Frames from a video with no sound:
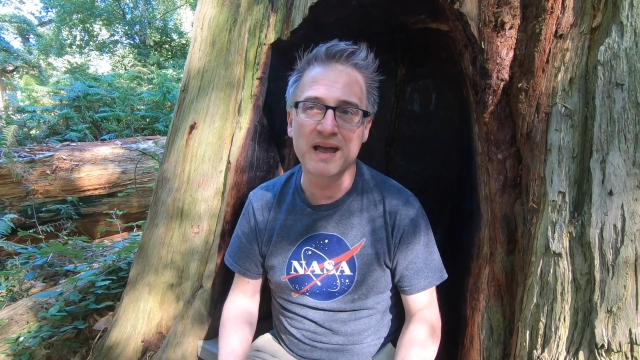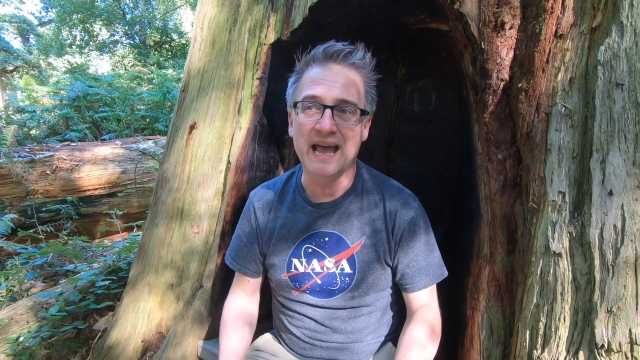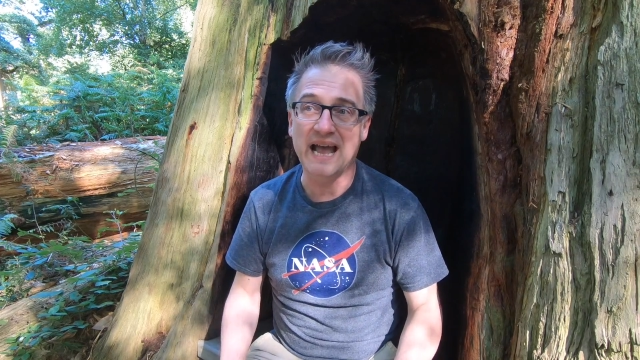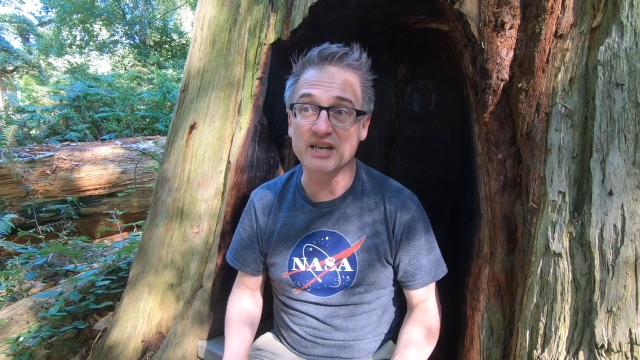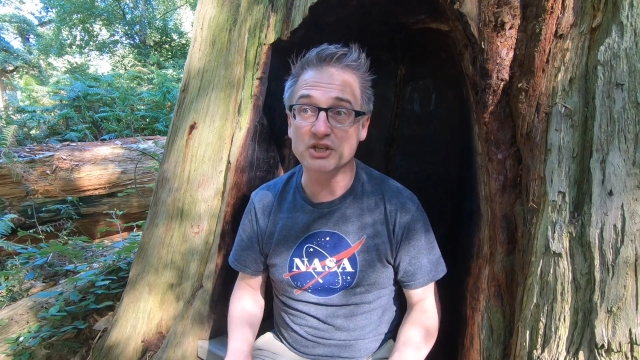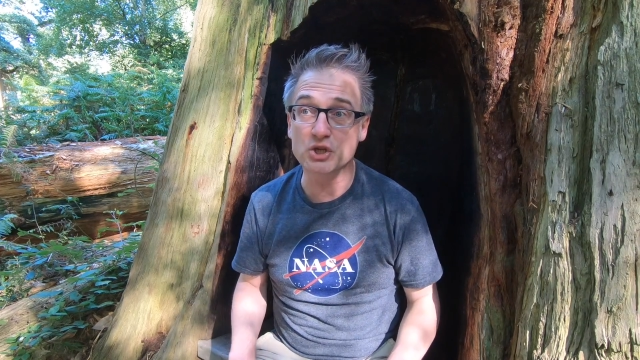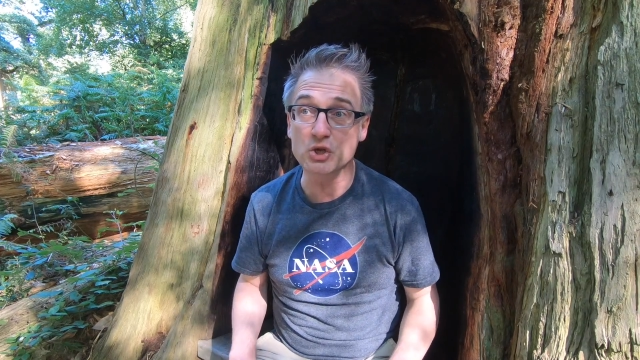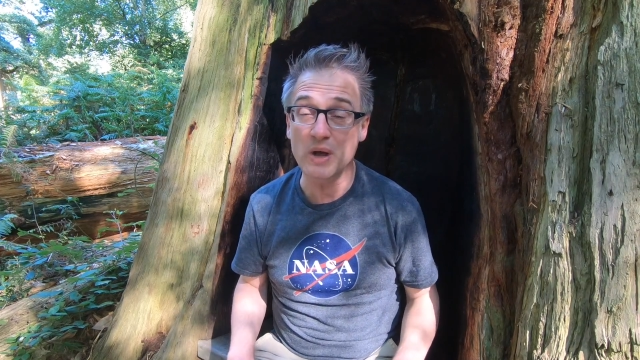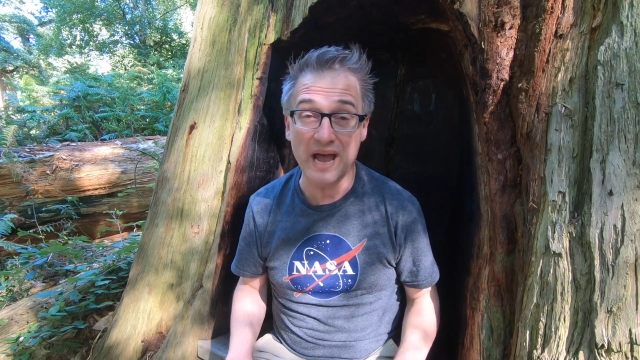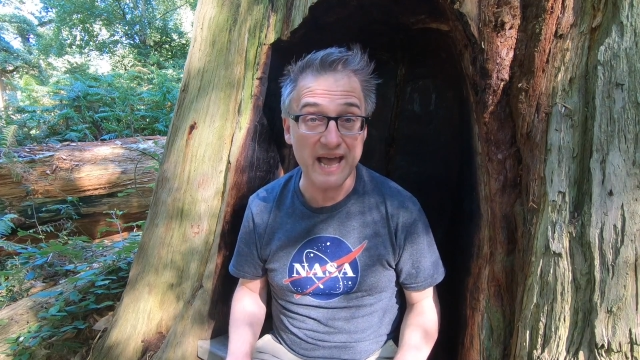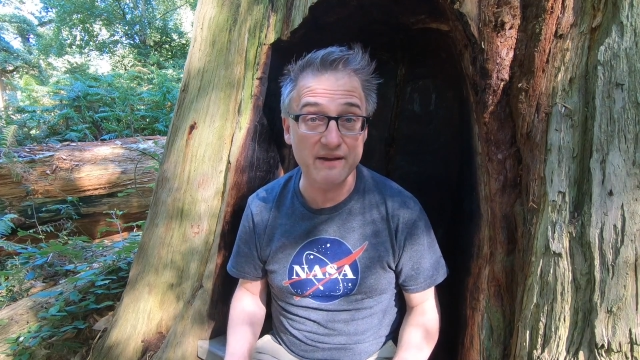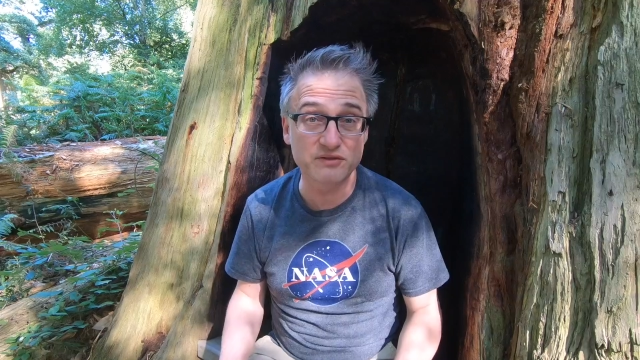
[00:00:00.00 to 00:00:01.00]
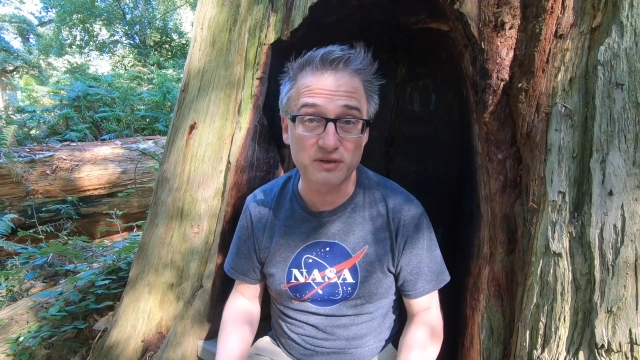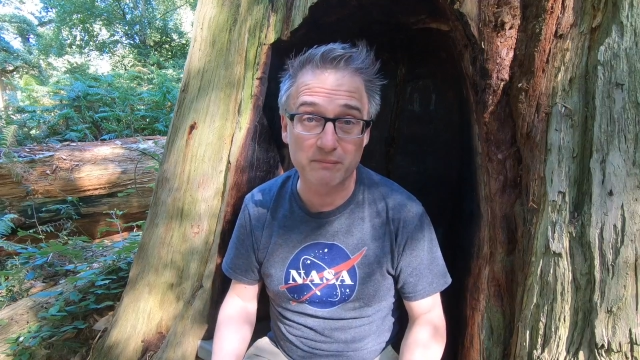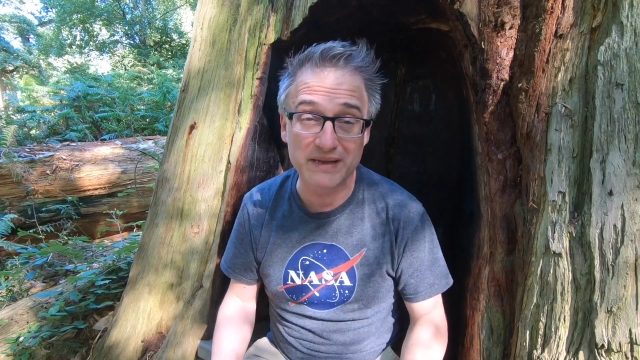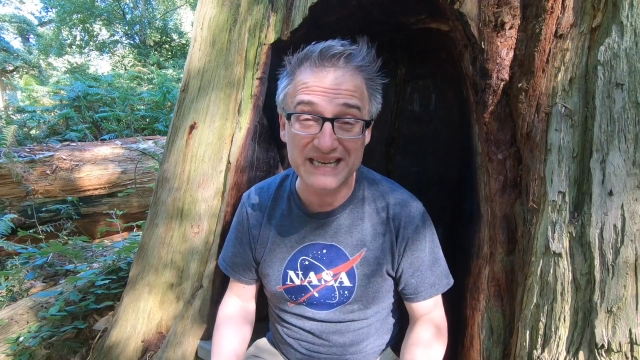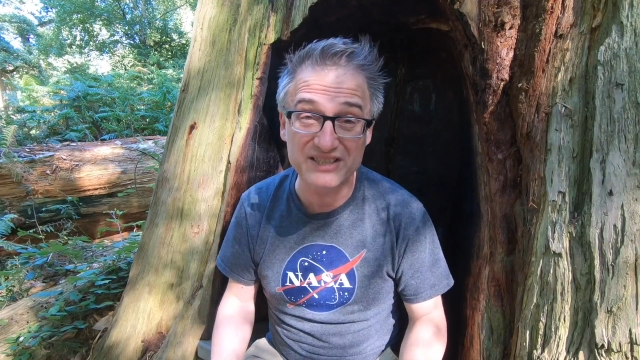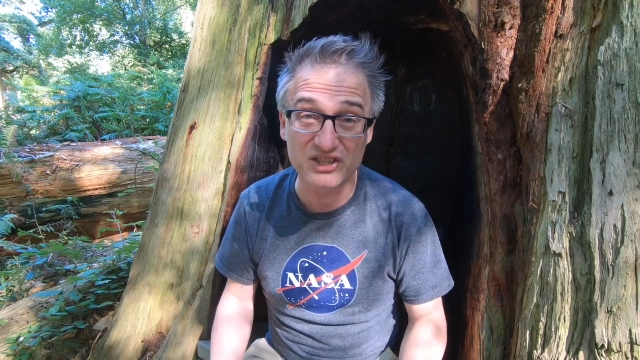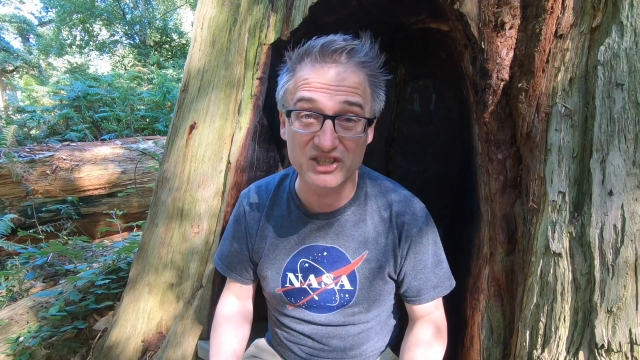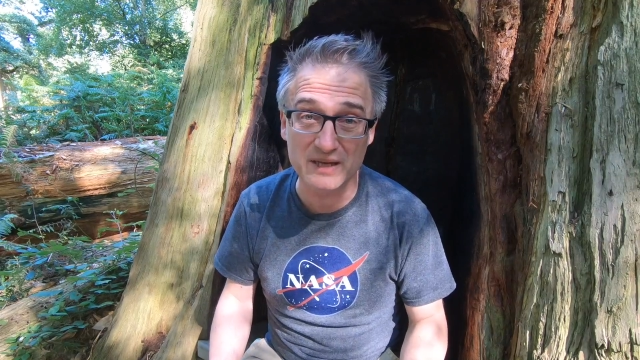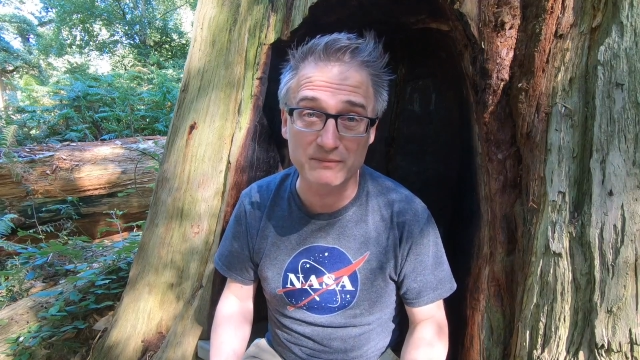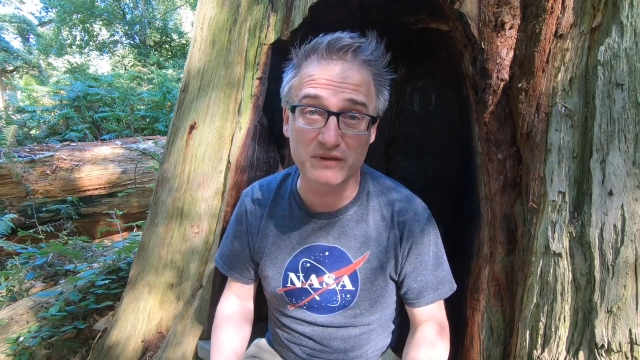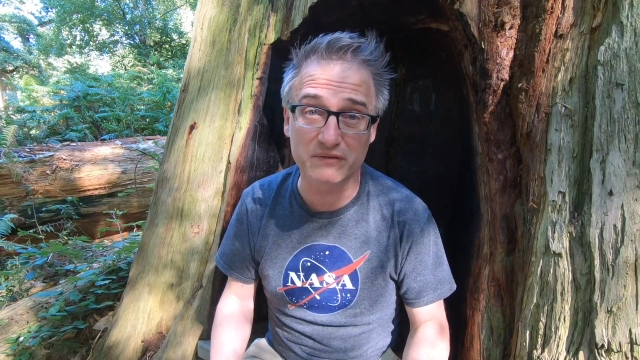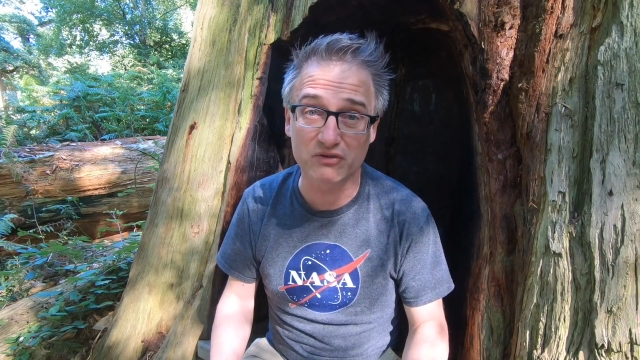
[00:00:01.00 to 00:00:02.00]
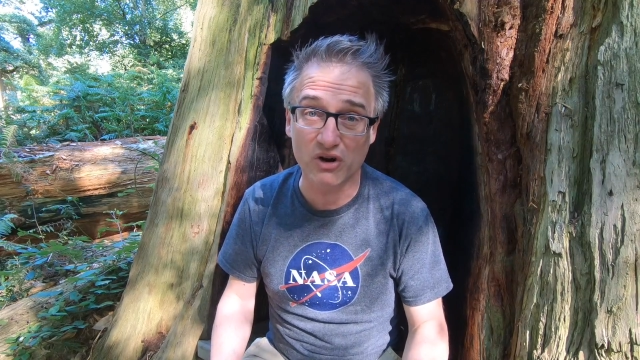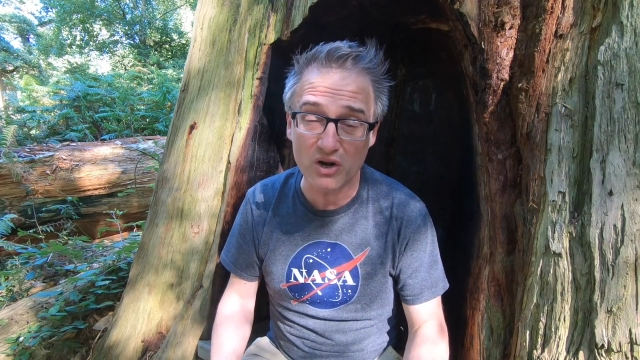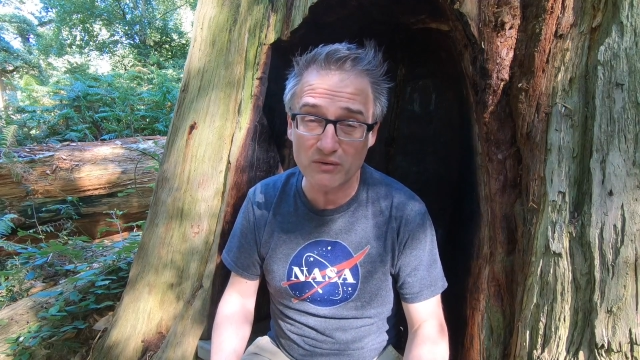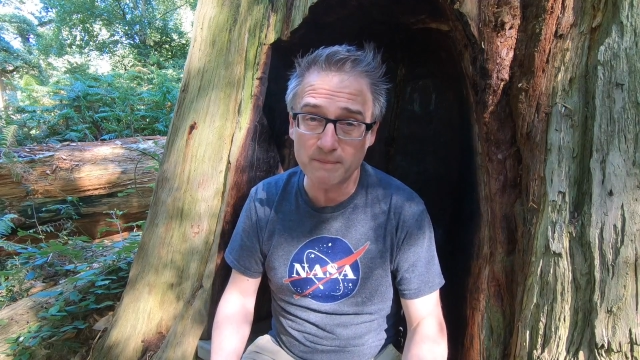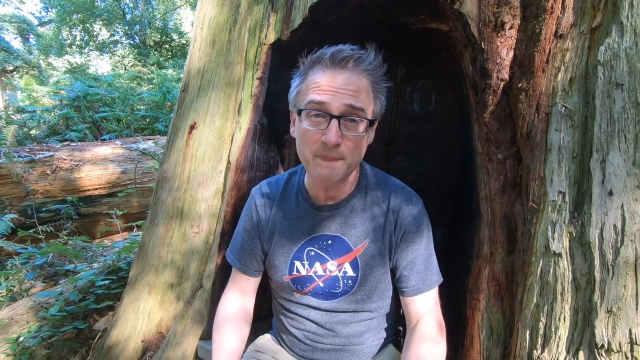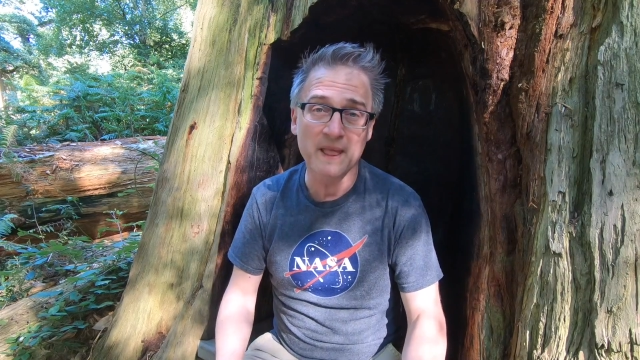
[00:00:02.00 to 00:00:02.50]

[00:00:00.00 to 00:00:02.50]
and you have some hints and tips of your own,